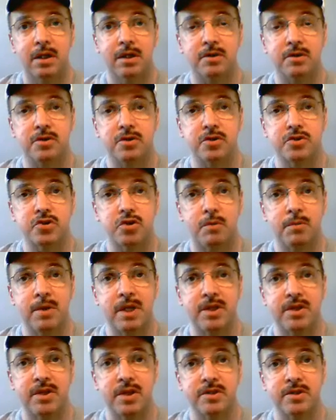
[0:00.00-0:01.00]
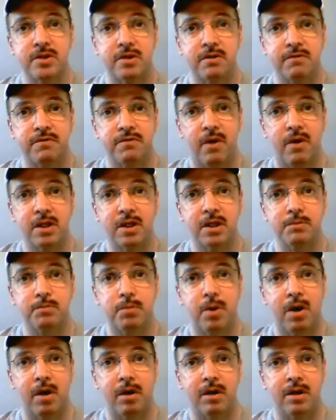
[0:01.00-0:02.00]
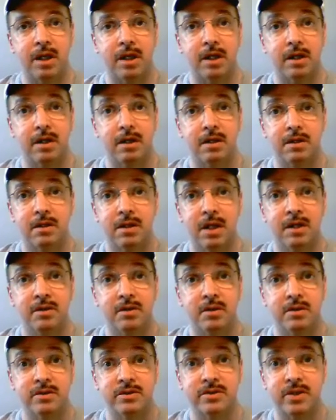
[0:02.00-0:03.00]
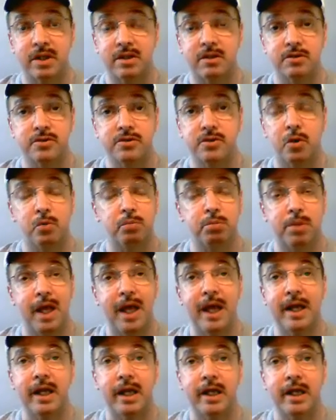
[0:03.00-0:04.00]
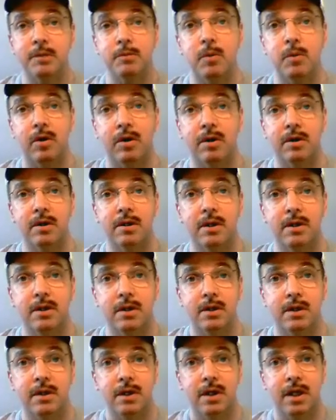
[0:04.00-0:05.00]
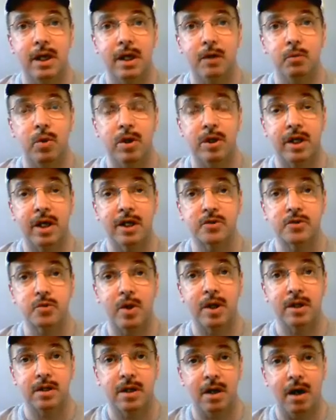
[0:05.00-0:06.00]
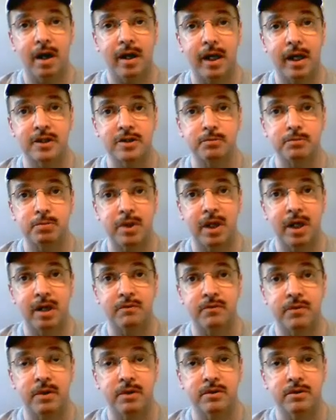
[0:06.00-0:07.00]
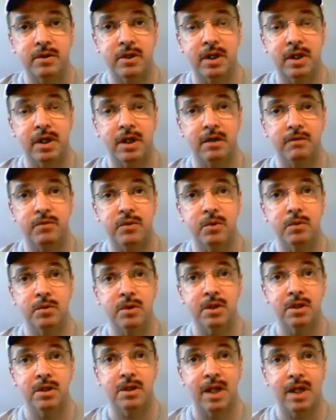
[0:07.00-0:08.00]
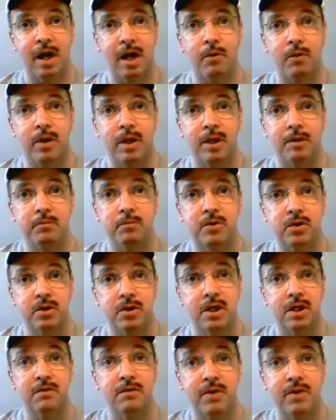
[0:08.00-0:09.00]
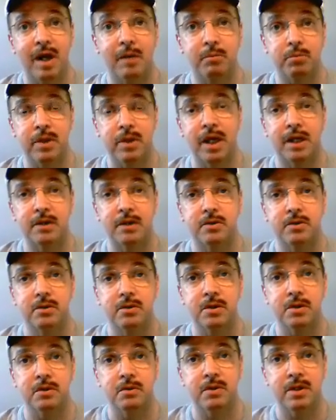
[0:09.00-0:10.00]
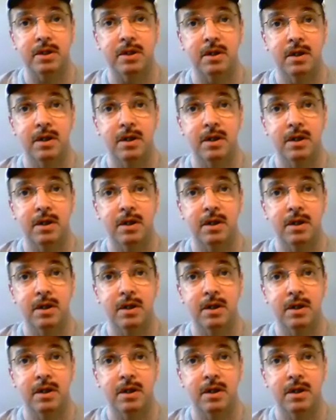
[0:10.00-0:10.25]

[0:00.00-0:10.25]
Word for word: There's just so many things that are falling apart, and it's like there's no plan anymore. And well, guess what? God has a plan for you today if you will allow Him to give that plan to you.